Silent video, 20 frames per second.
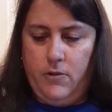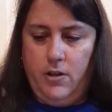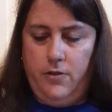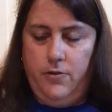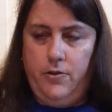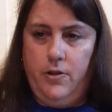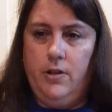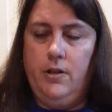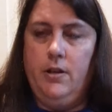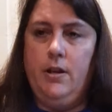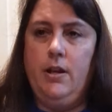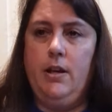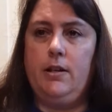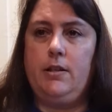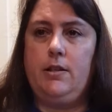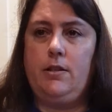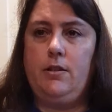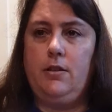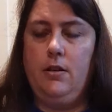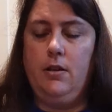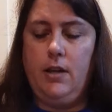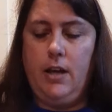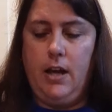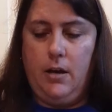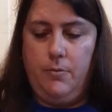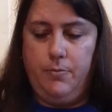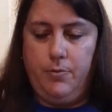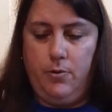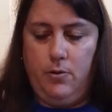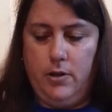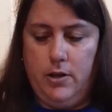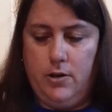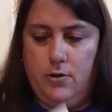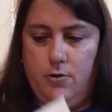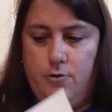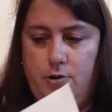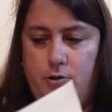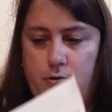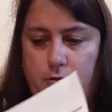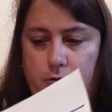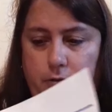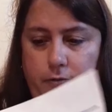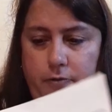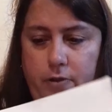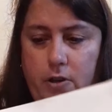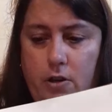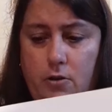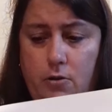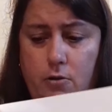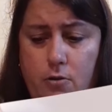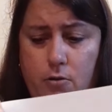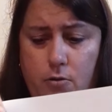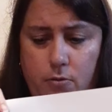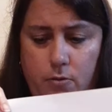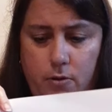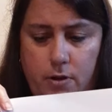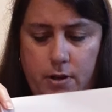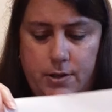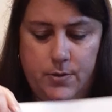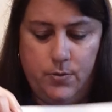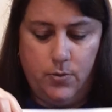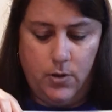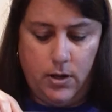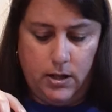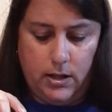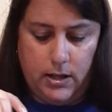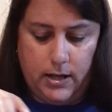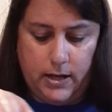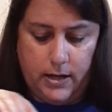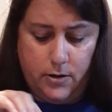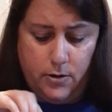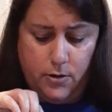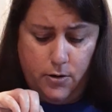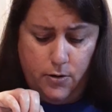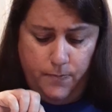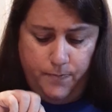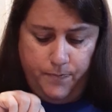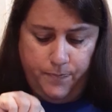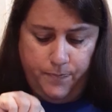The next capital letter to review is what letter?